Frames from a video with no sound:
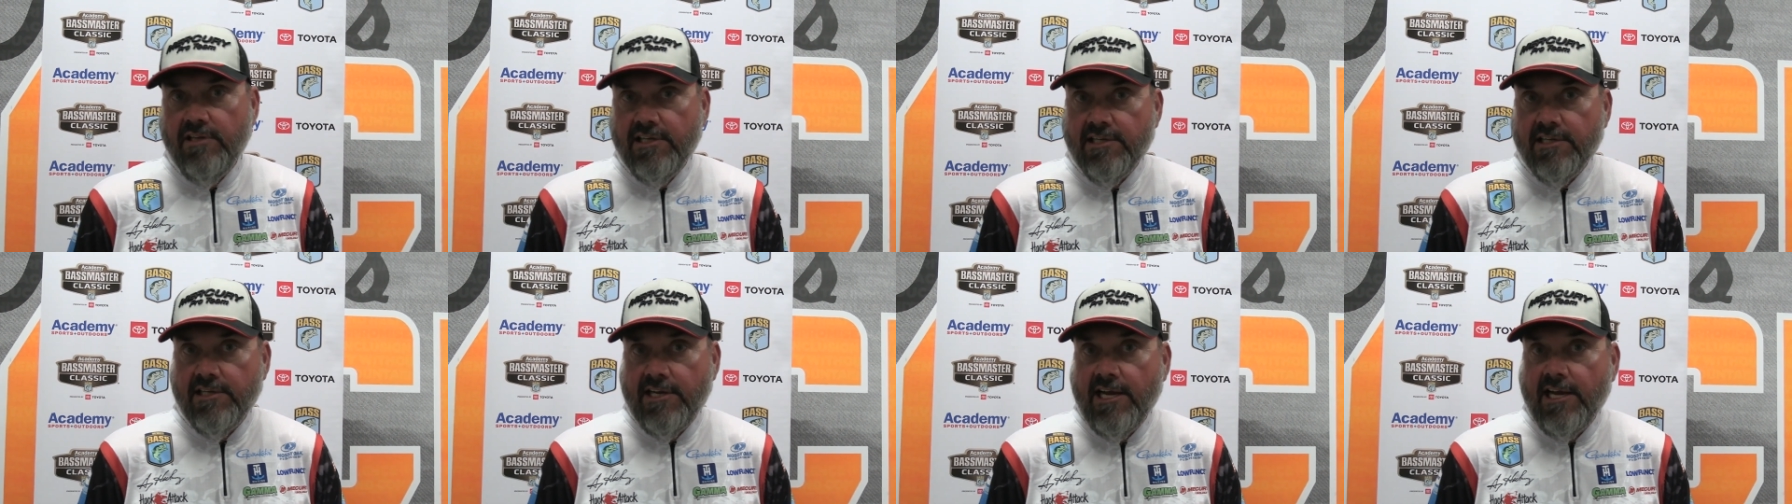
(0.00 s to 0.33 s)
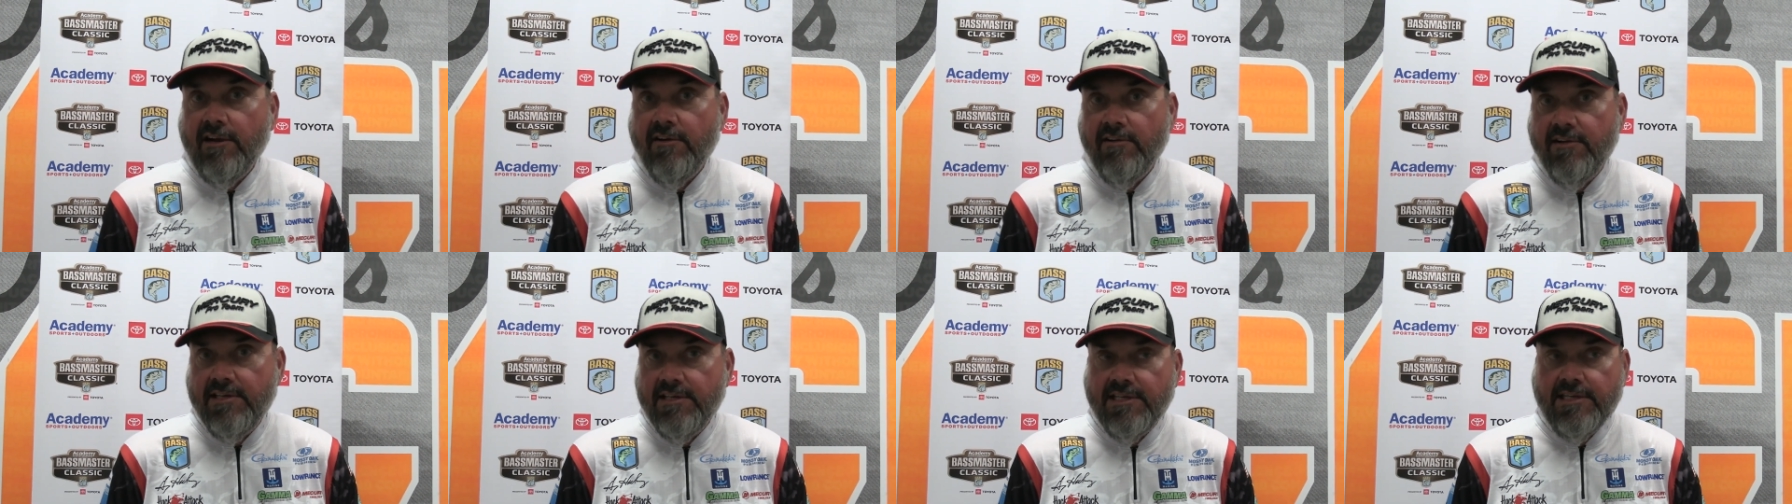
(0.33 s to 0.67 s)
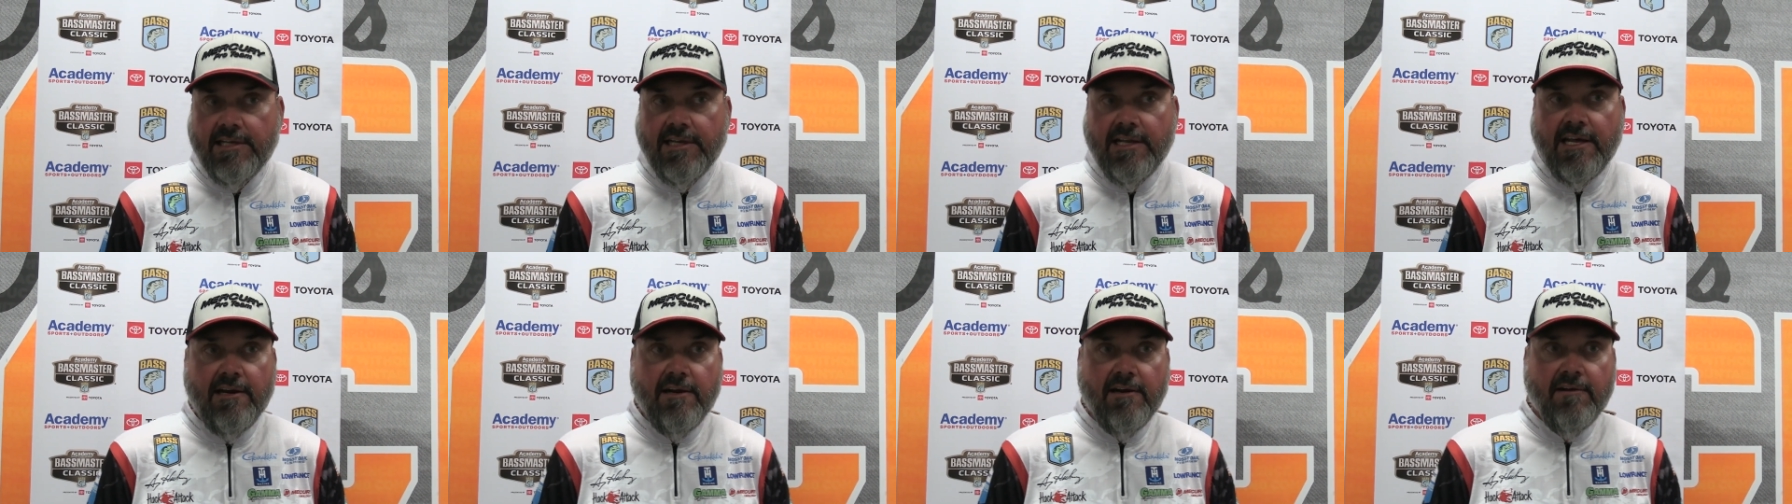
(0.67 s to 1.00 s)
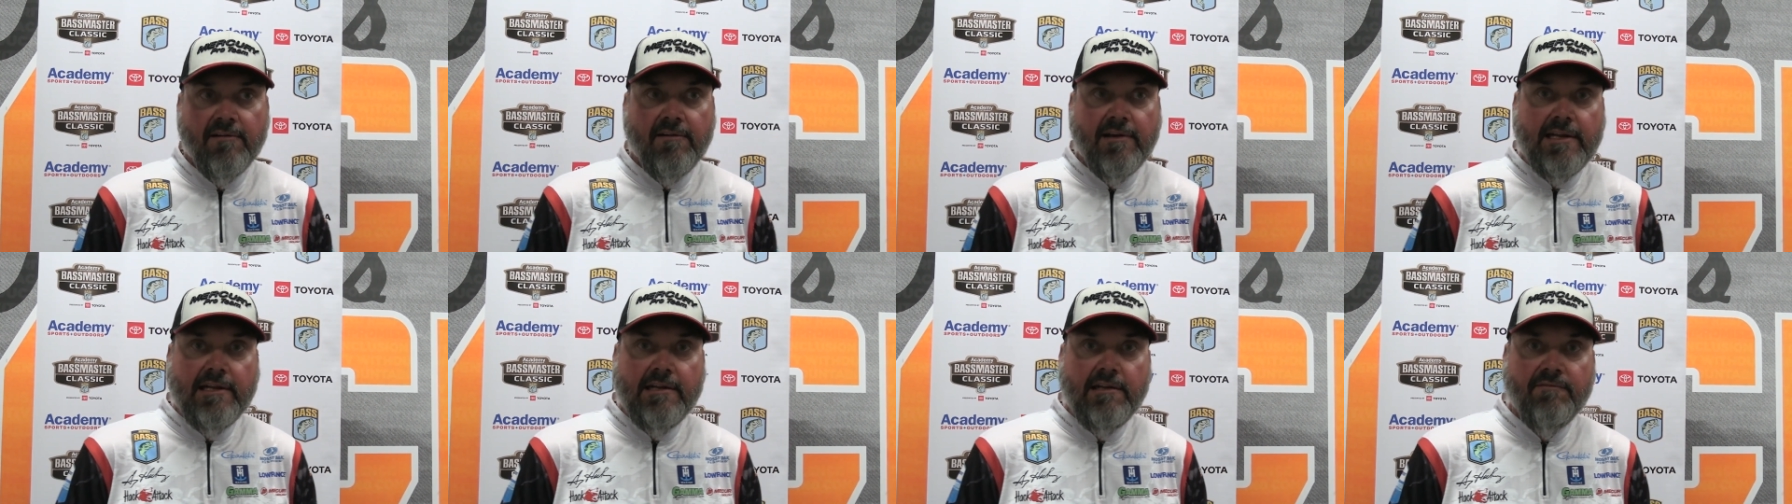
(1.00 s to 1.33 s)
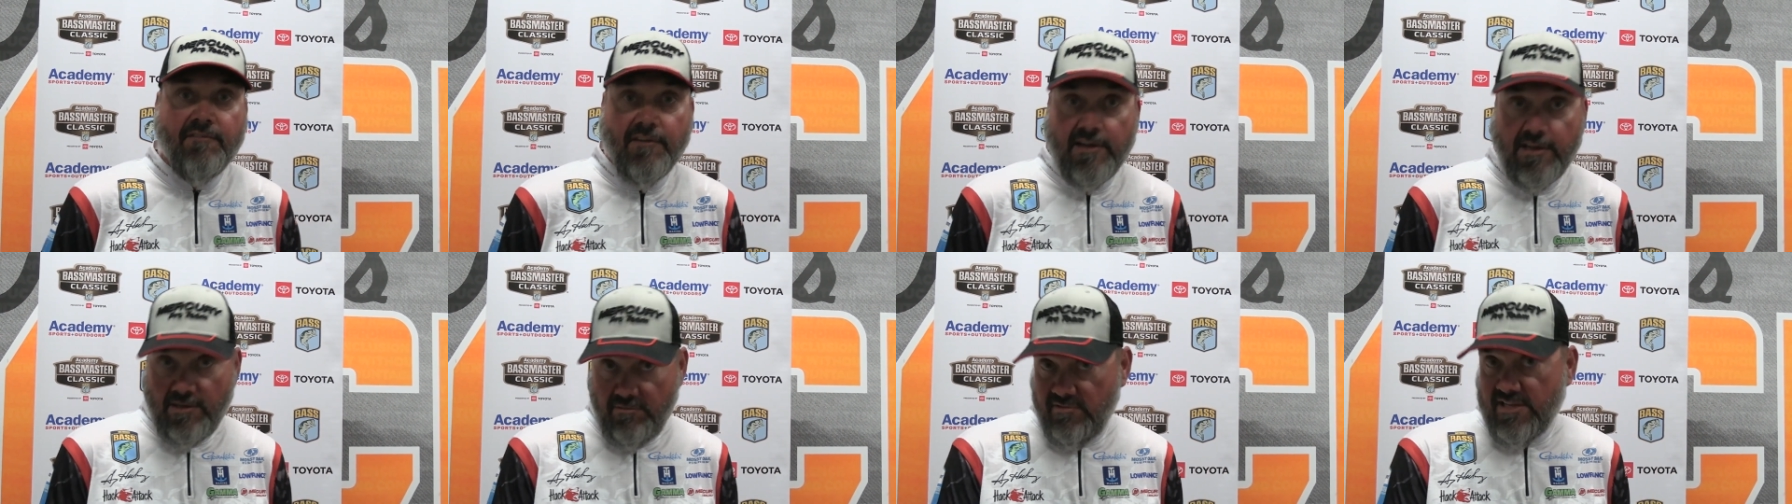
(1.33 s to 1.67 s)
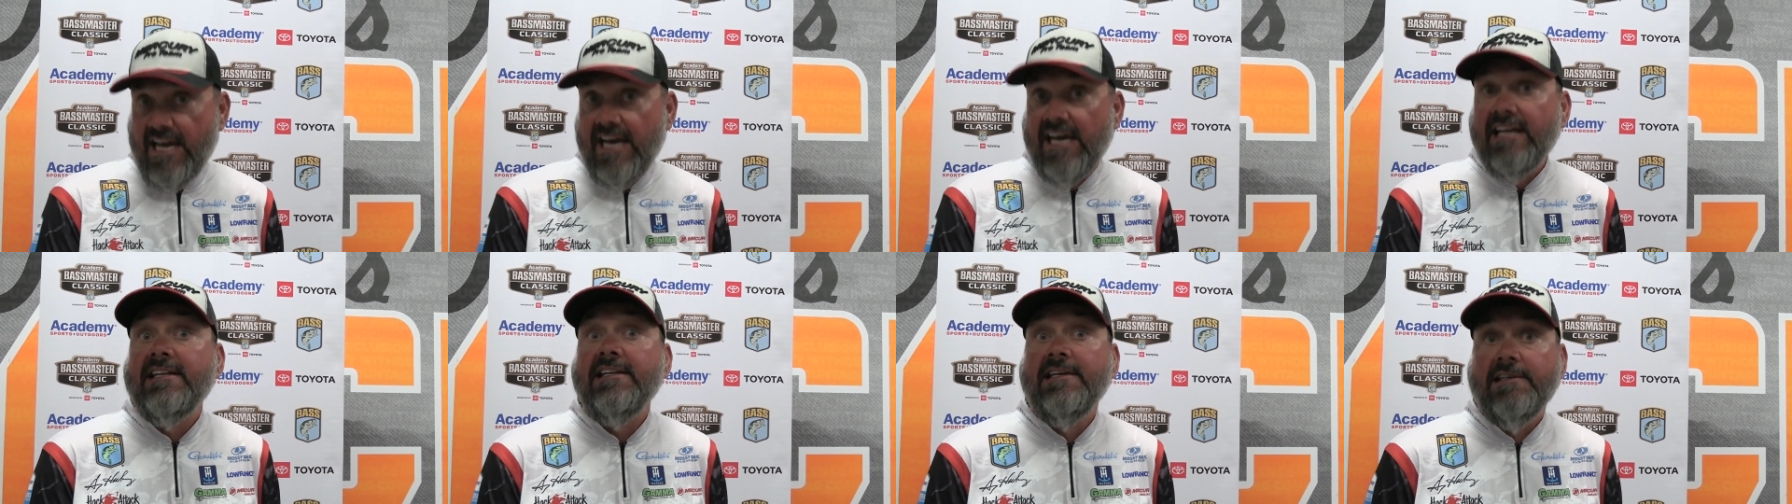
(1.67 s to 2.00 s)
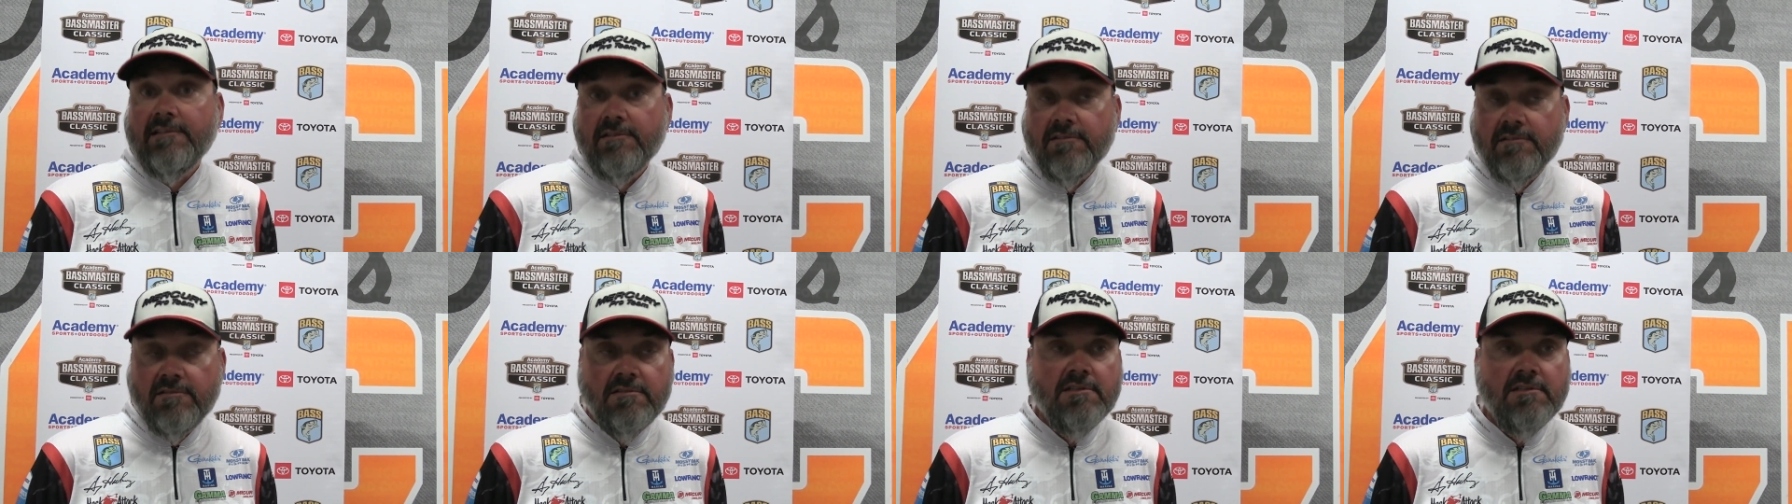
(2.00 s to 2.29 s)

in an area in there and found that deal.